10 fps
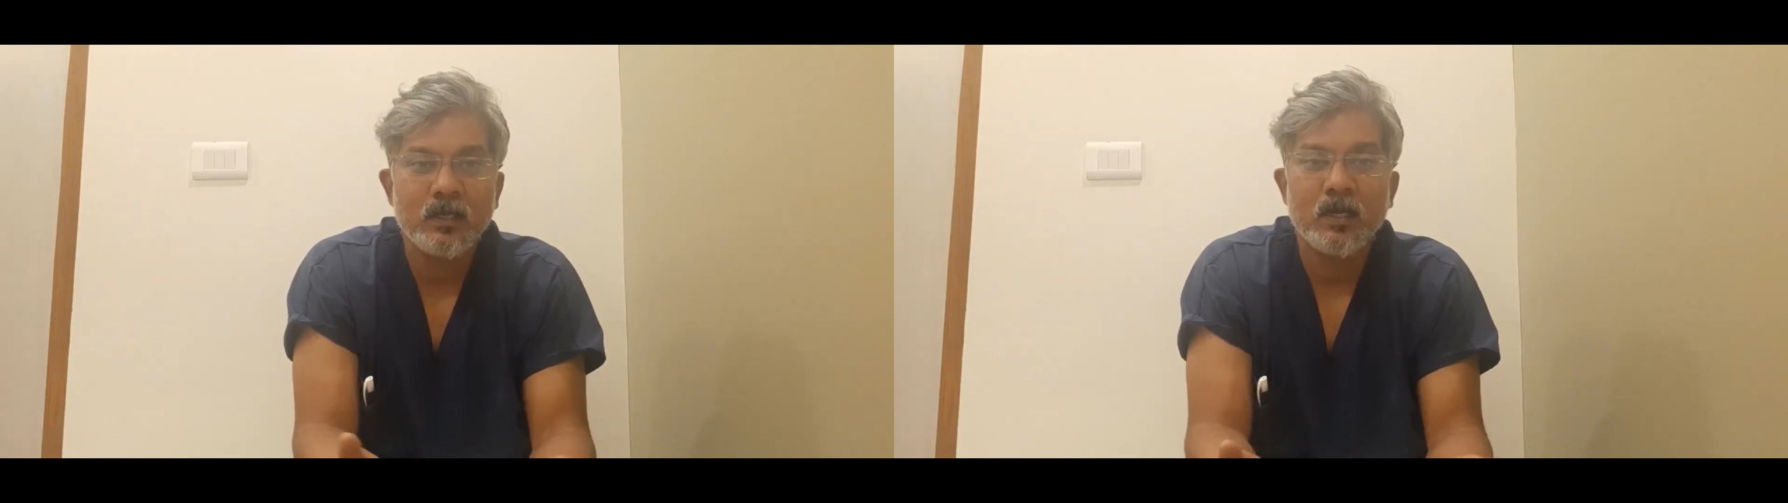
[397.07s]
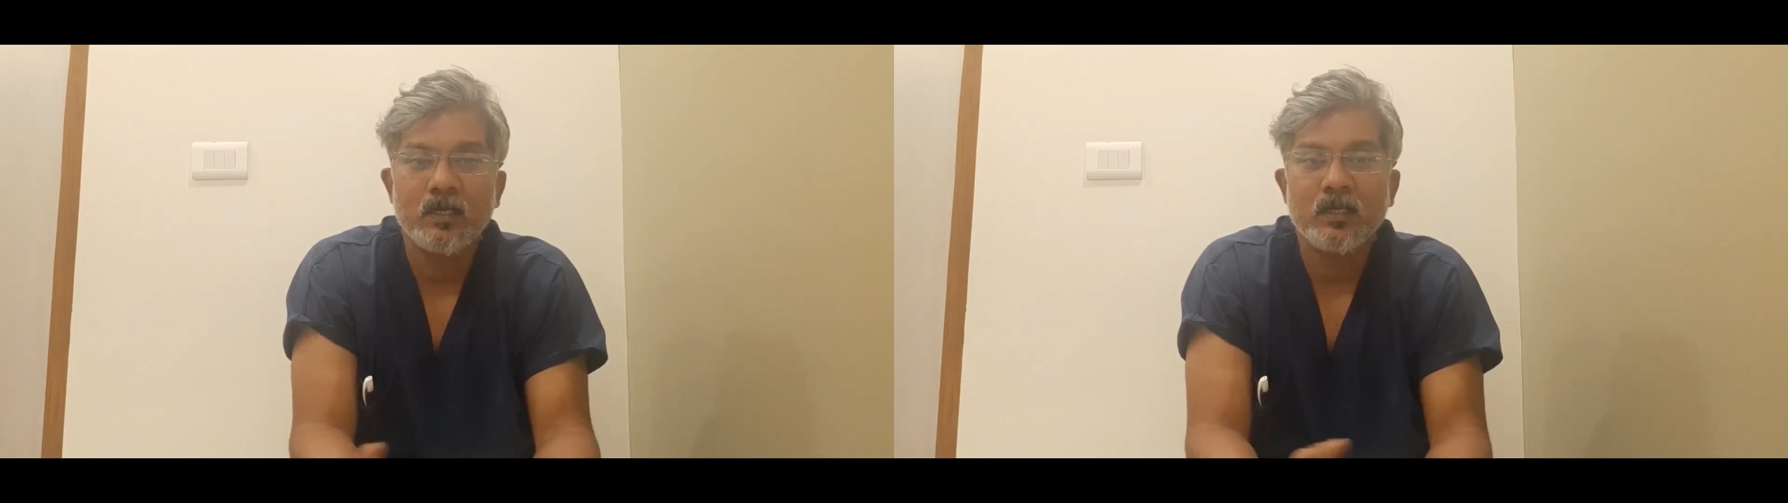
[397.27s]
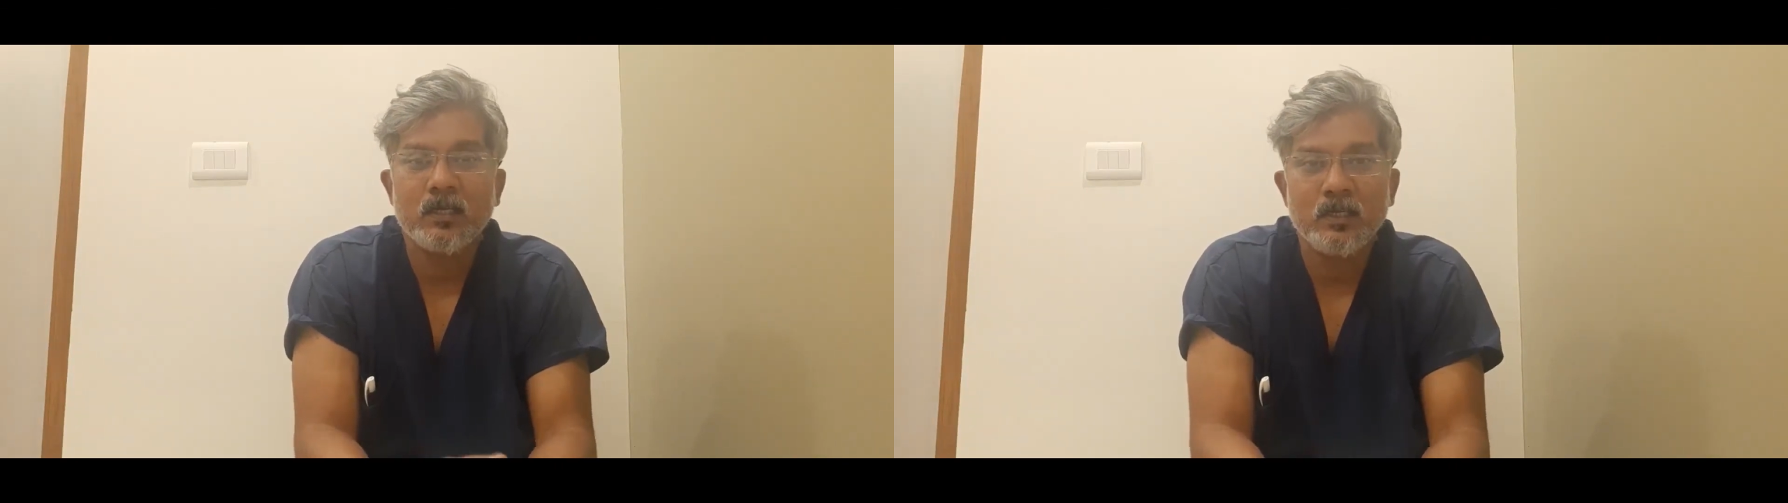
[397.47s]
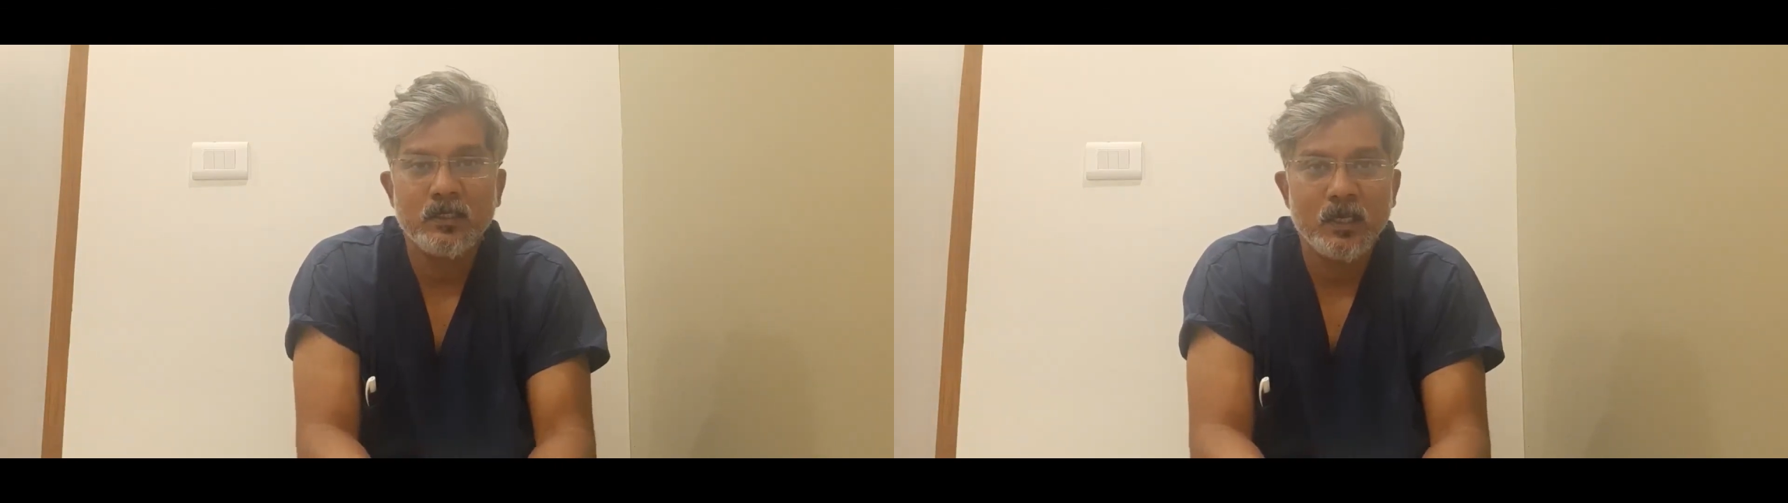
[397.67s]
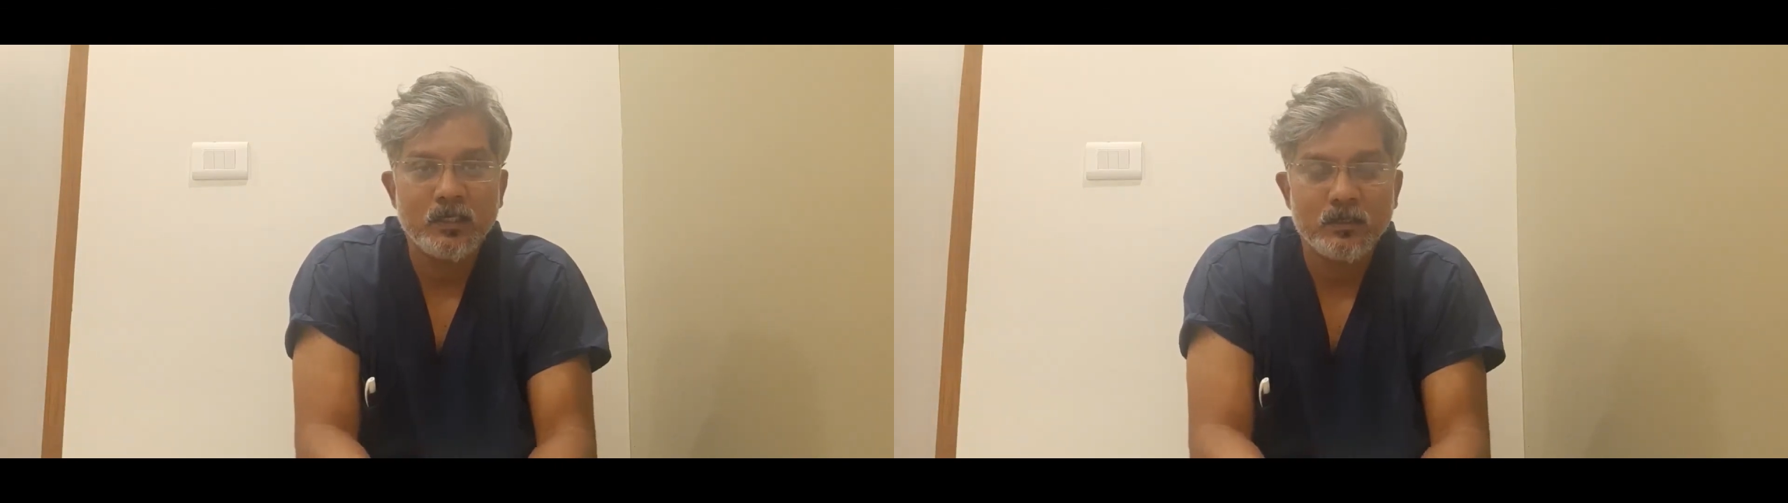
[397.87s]
targeted
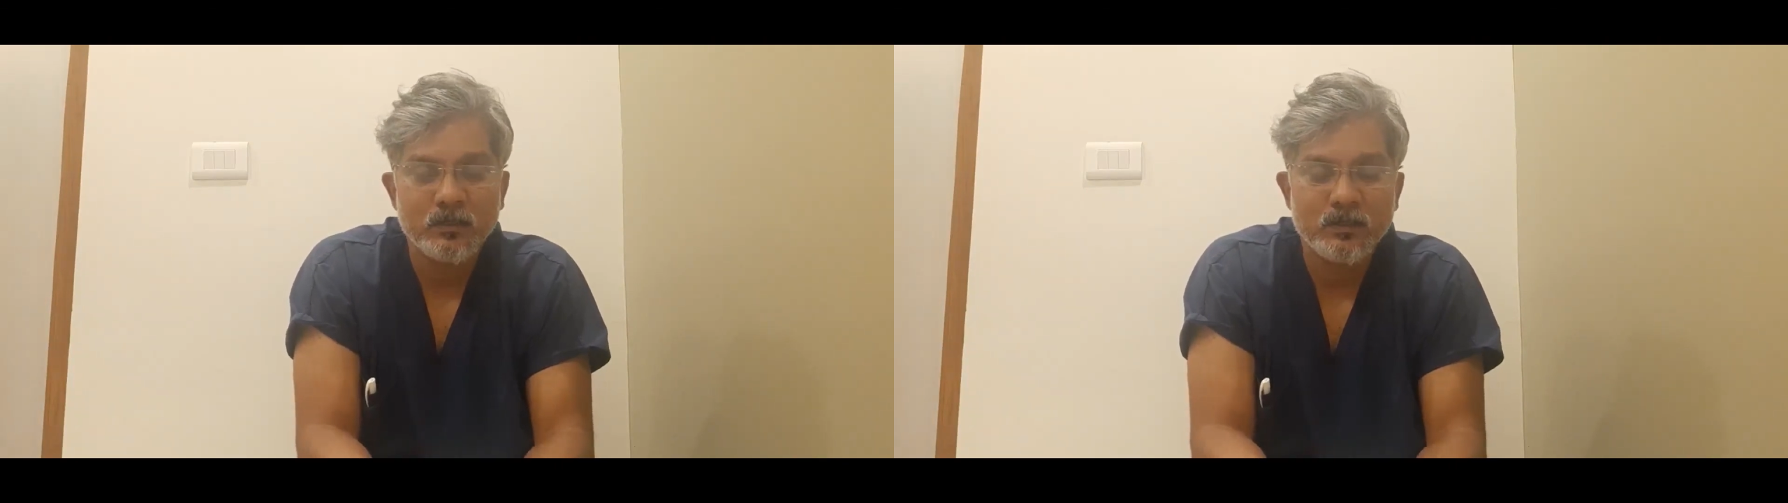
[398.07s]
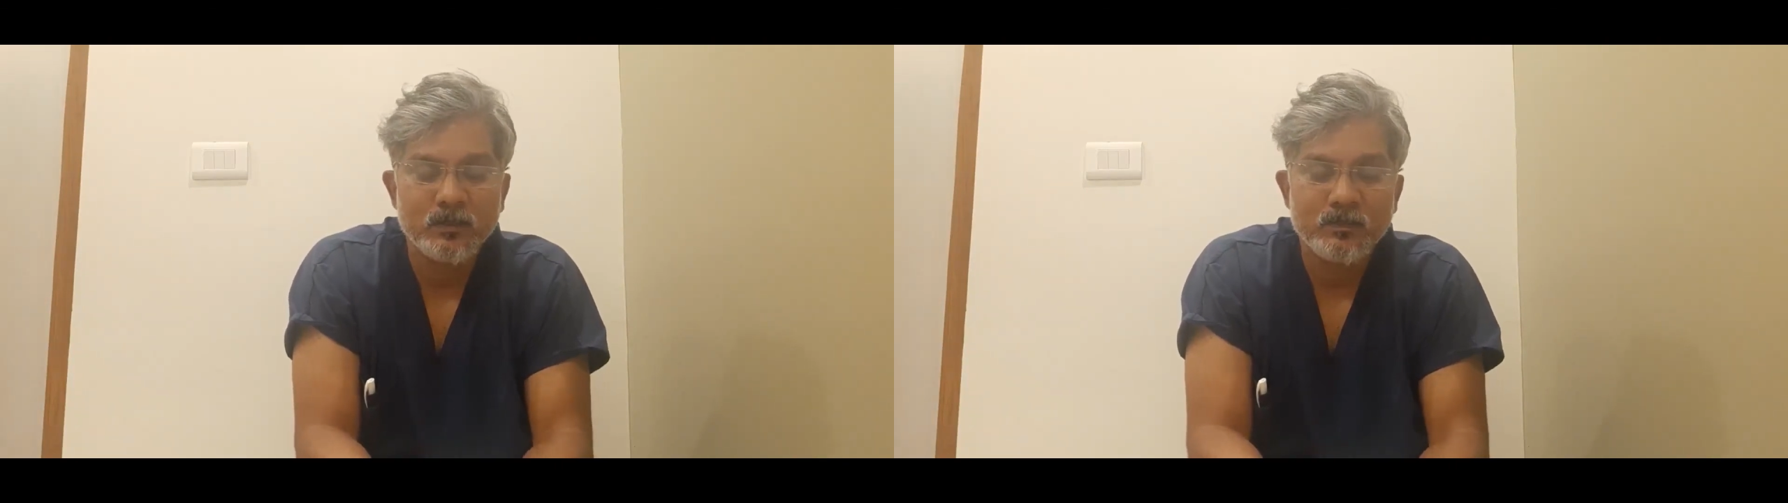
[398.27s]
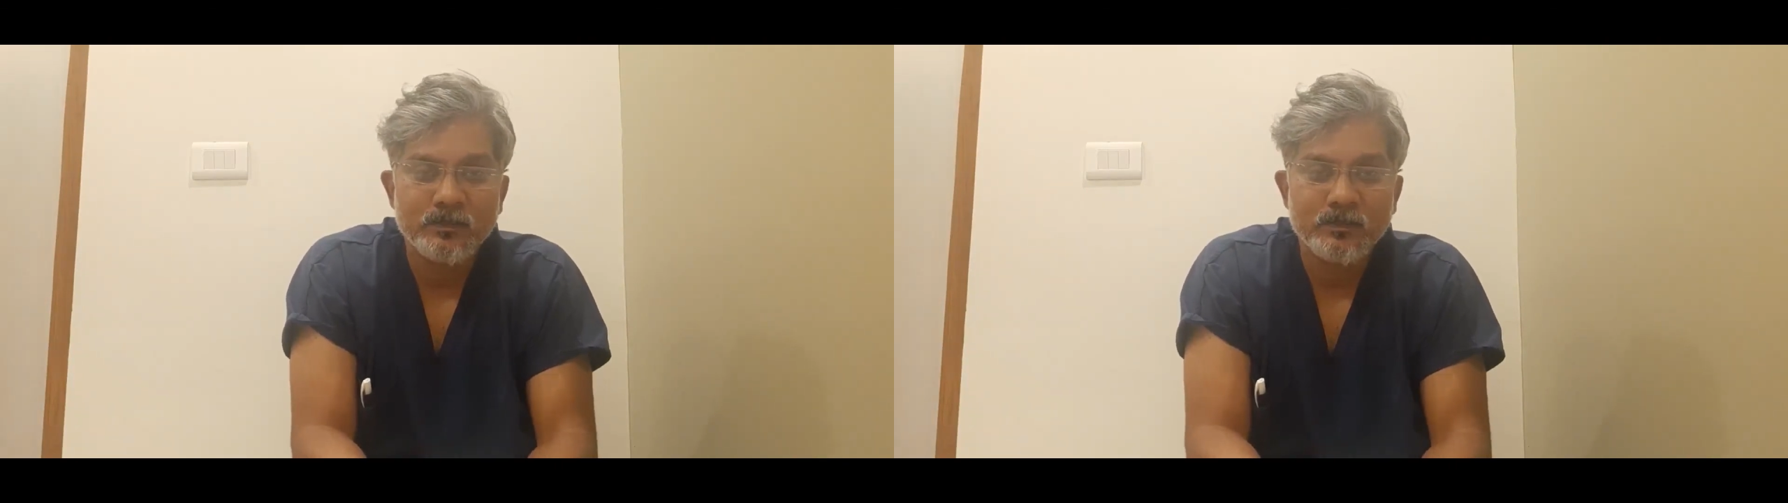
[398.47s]
injections.